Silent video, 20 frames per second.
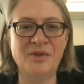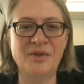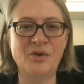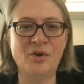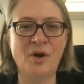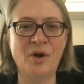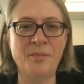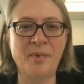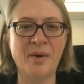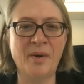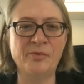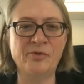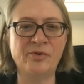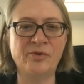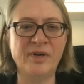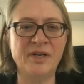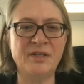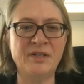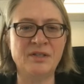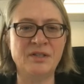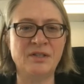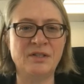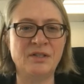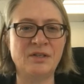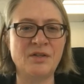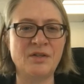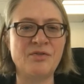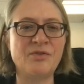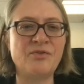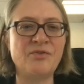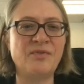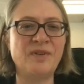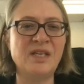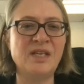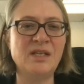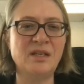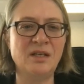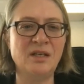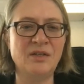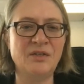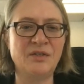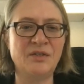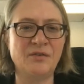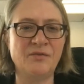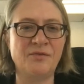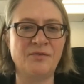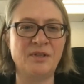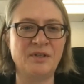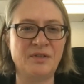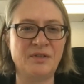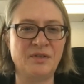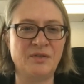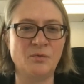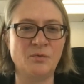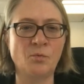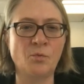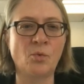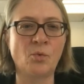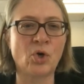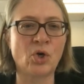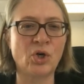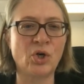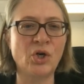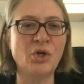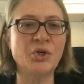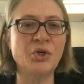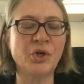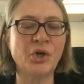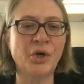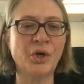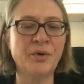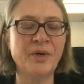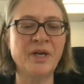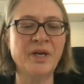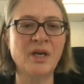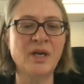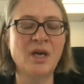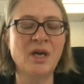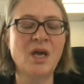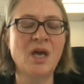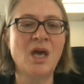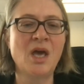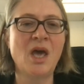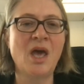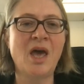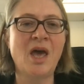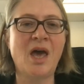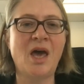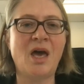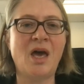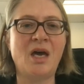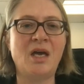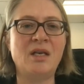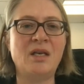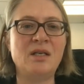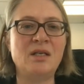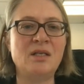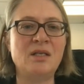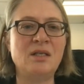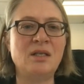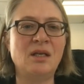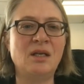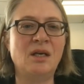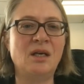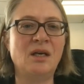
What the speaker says: commemorated 3 years of this war ongoing, and